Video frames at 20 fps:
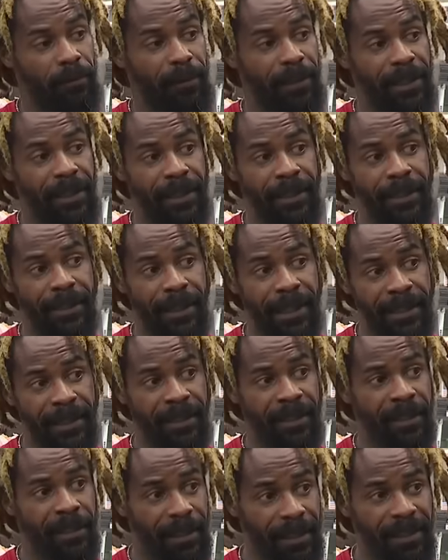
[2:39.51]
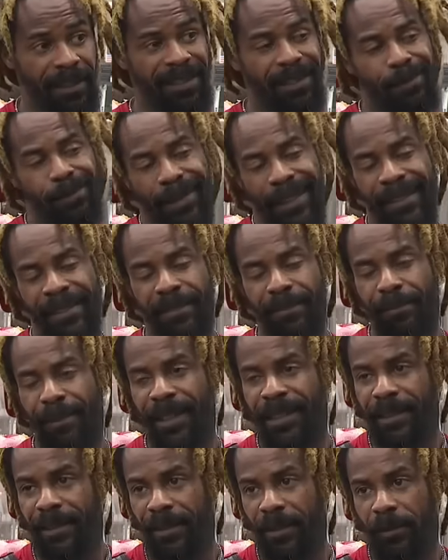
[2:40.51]
Because this is this is a place of
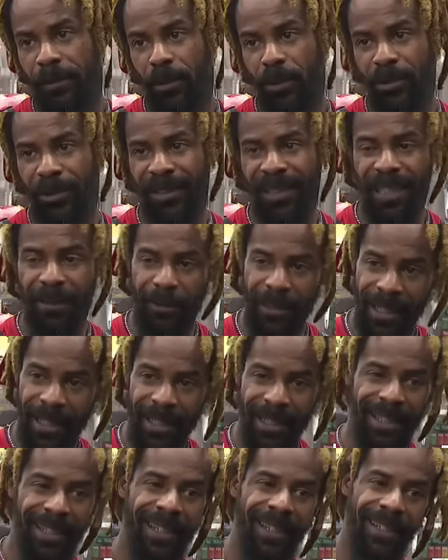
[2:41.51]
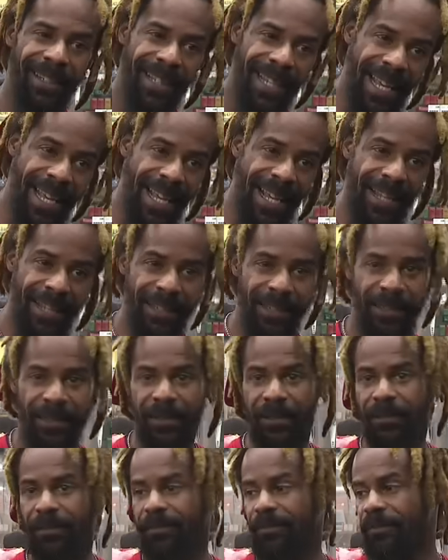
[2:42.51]
business. You're supposed to come here, get
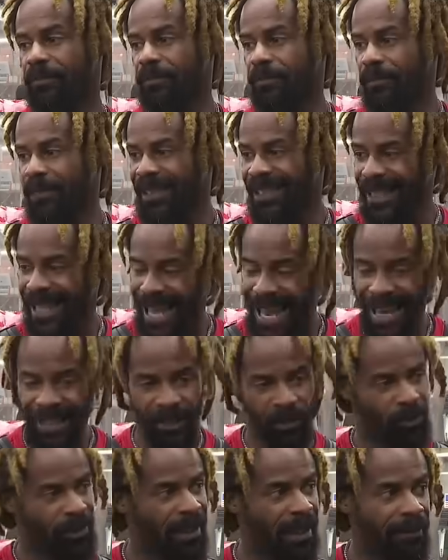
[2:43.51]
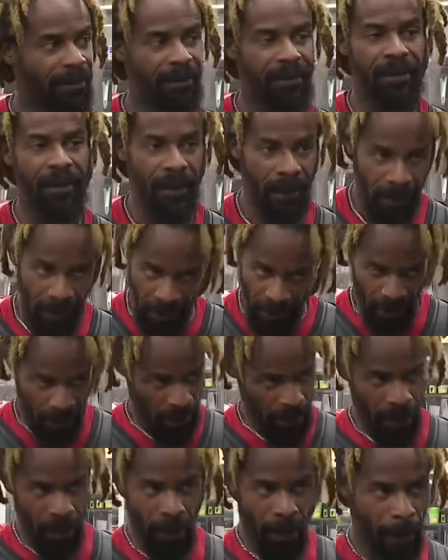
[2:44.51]
gas, snacks, whatever,
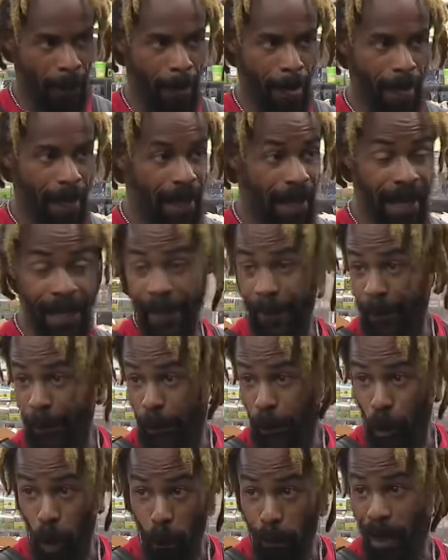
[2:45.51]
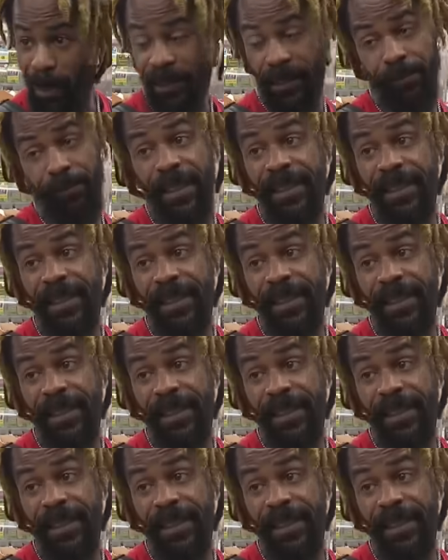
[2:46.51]
and go about your